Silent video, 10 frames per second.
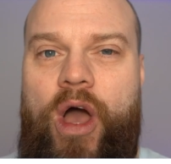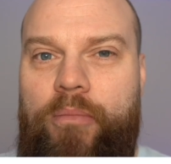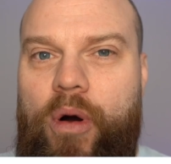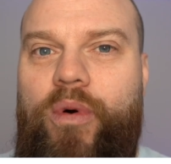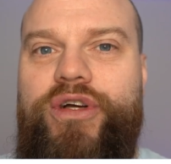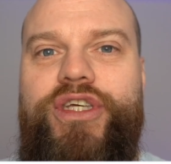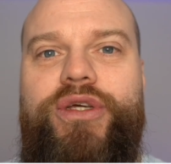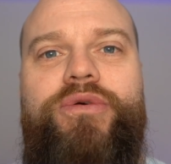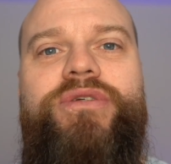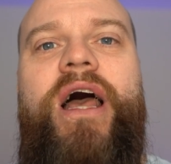but we'll
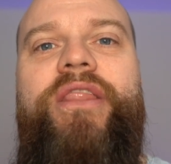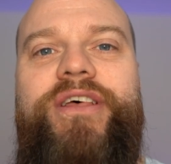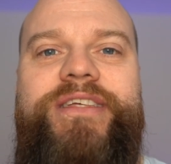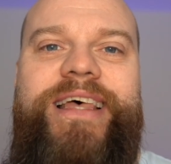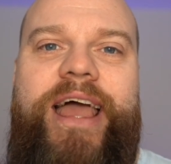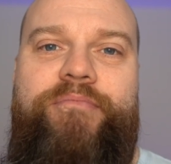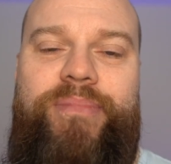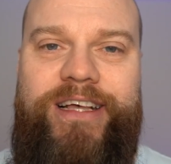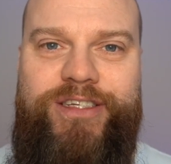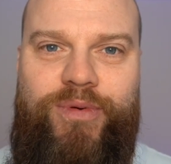use the same
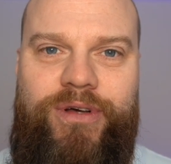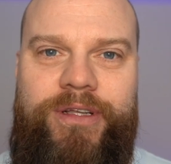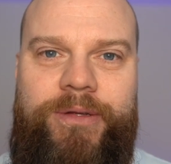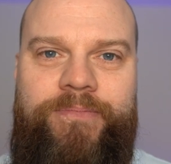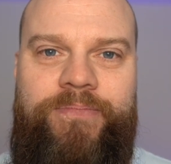password.